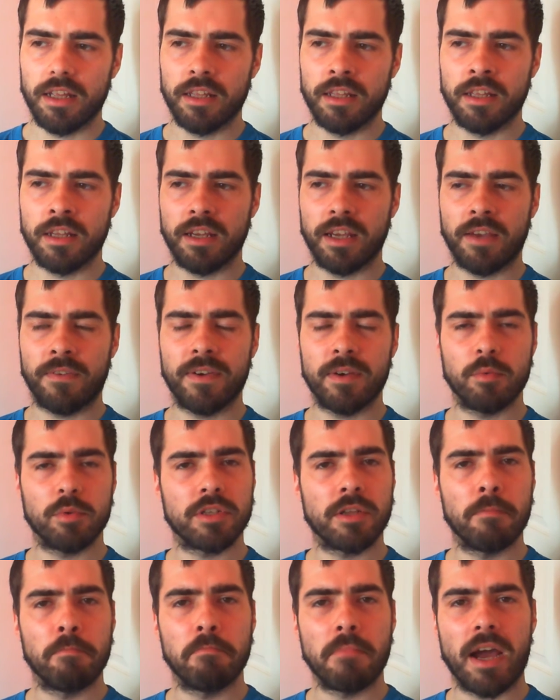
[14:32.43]
If it was a
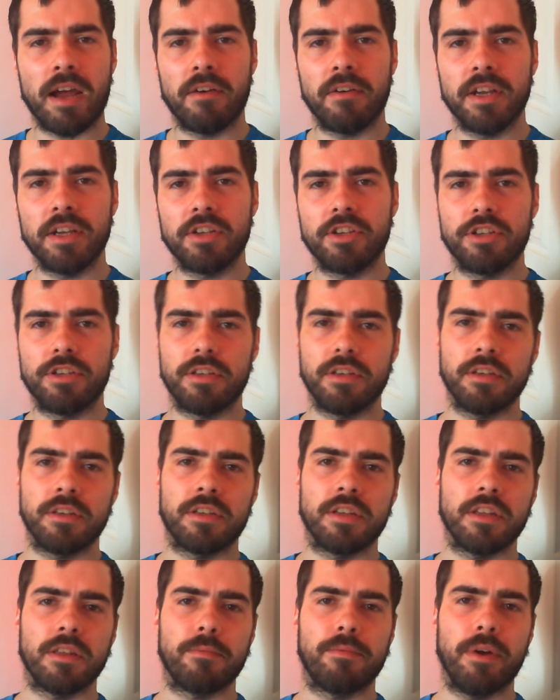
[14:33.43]
marriage to
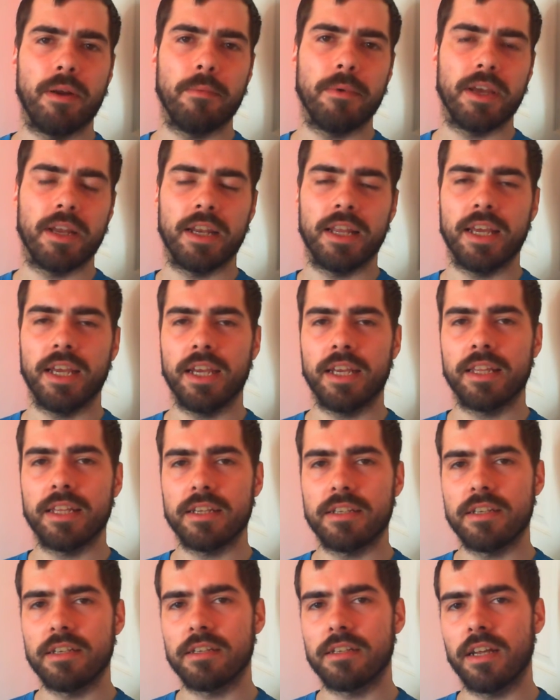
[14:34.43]
the Premier League, this
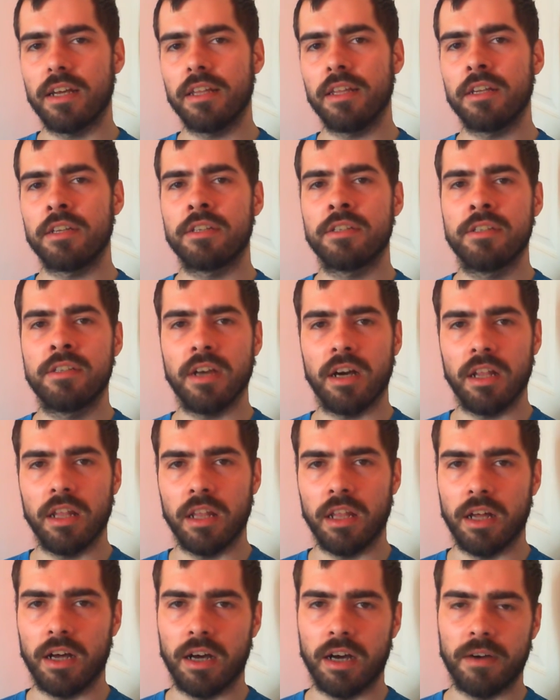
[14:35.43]
is like the dull
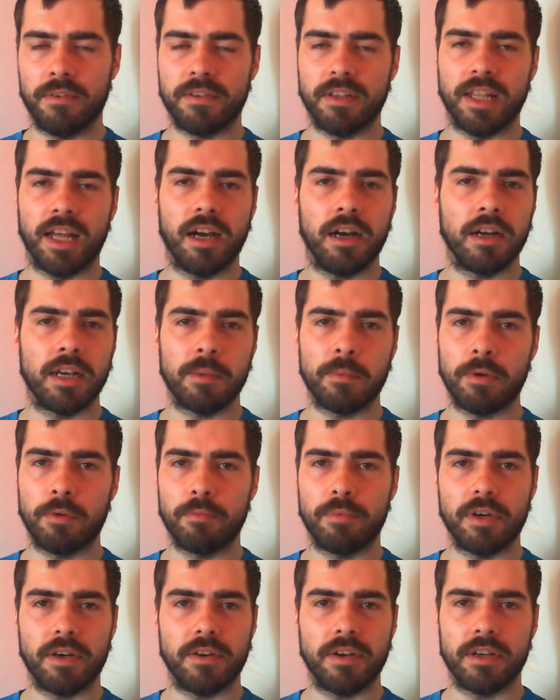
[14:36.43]
after that honeymoon
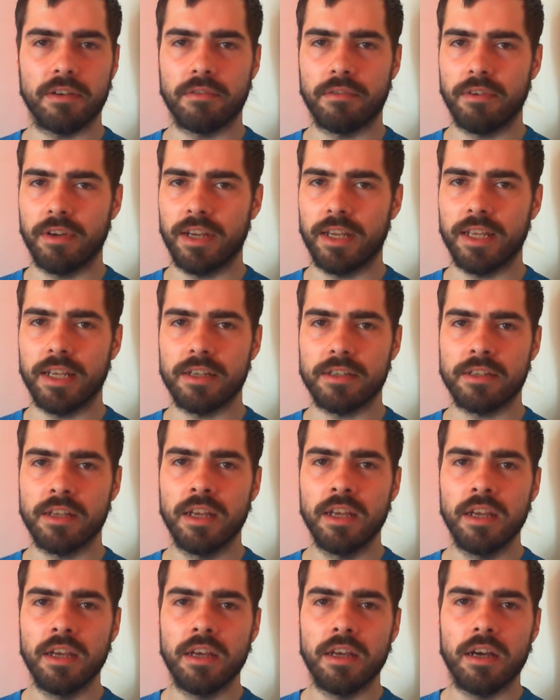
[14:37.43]
period. It really is.
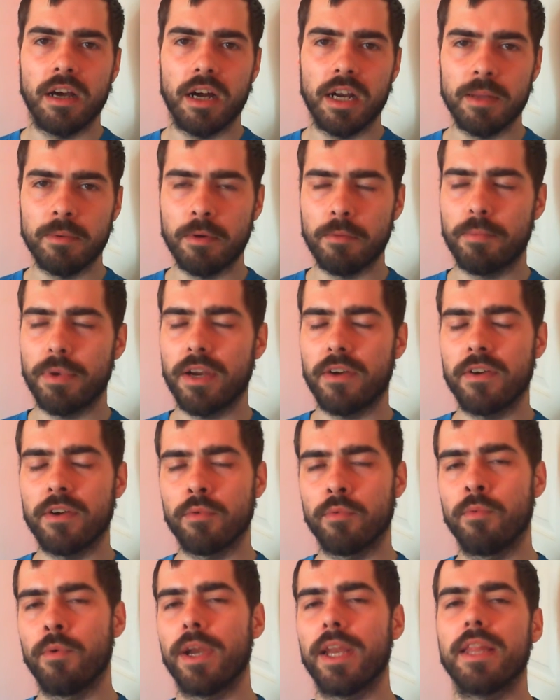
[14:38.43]
Honeymoon period of
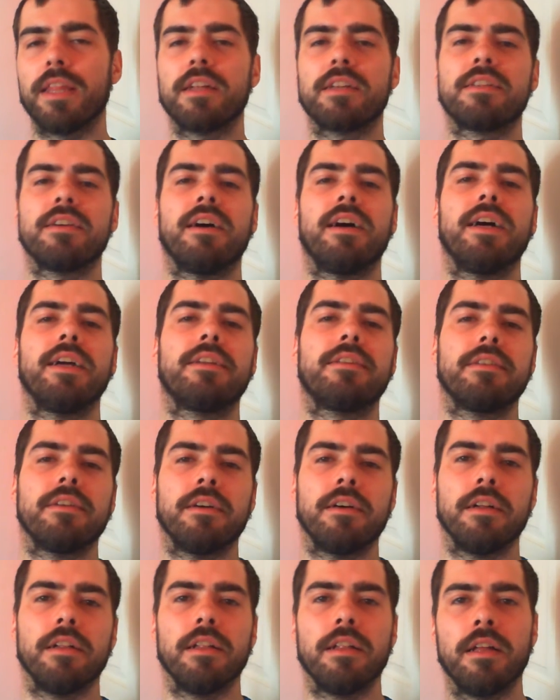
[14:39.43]
winning the
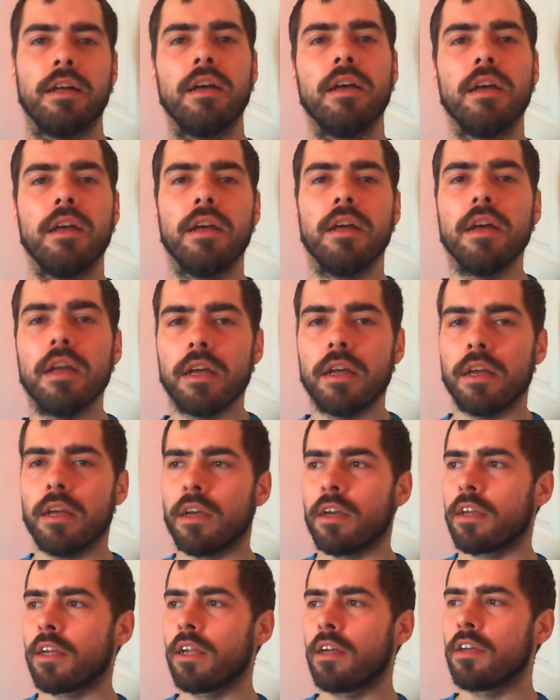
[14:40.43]
title.
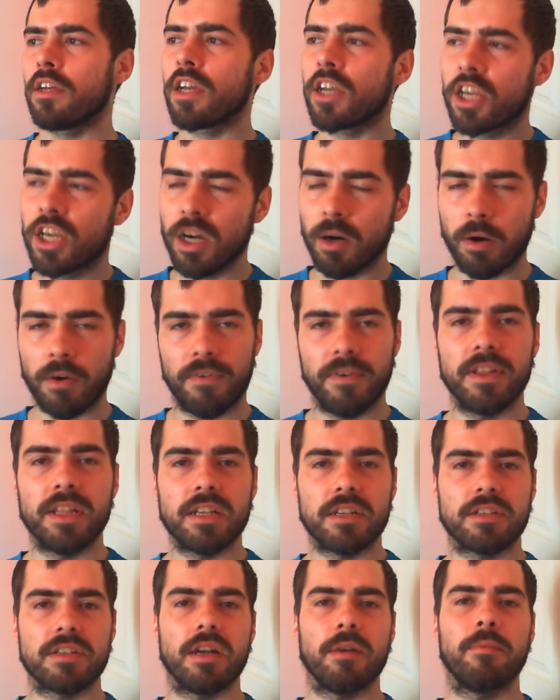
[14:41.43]
You know, you go off in the
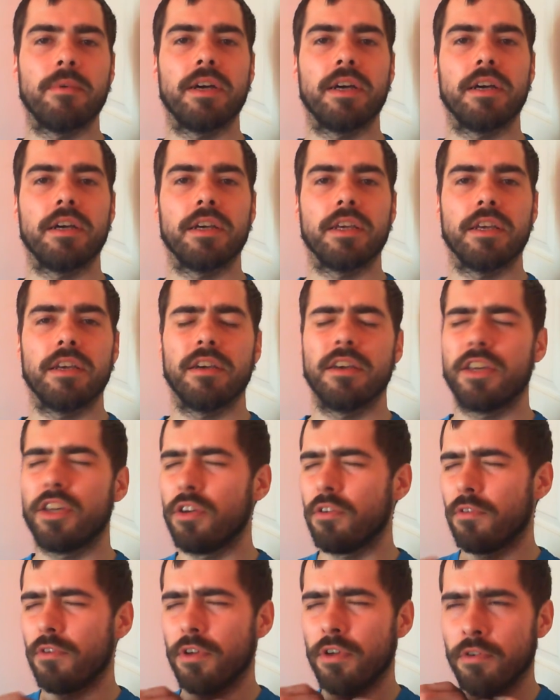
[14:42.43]
summer, you're
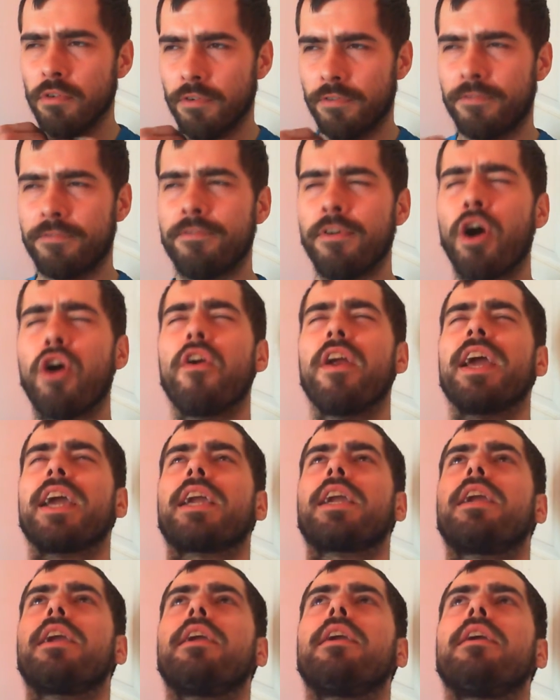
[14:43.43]
euphoric,
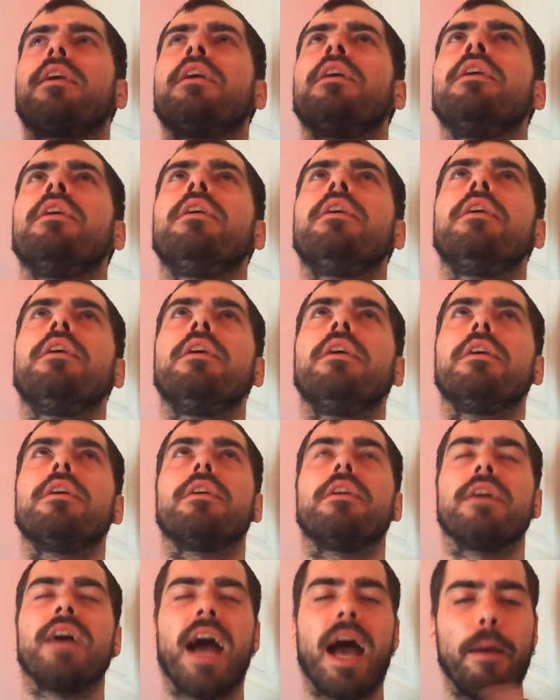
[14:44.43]
you're
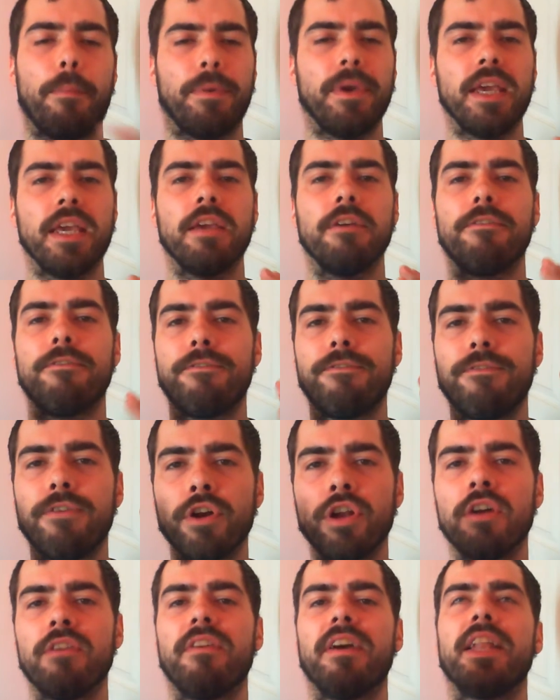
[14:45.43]
happy, you're full
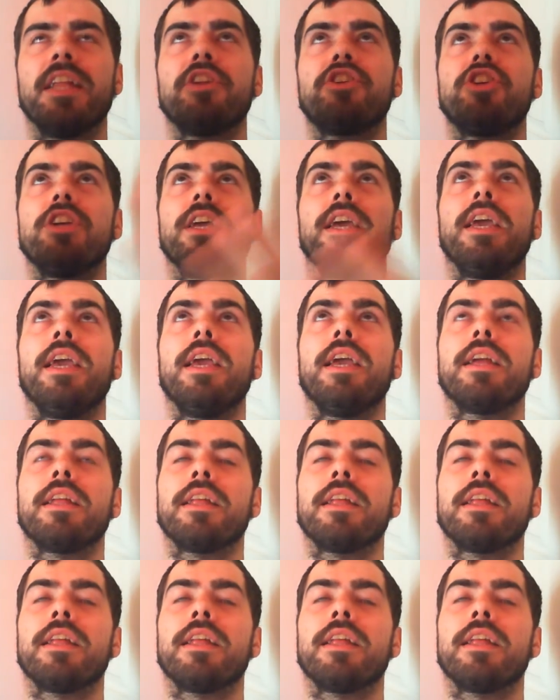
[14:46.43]
of energy.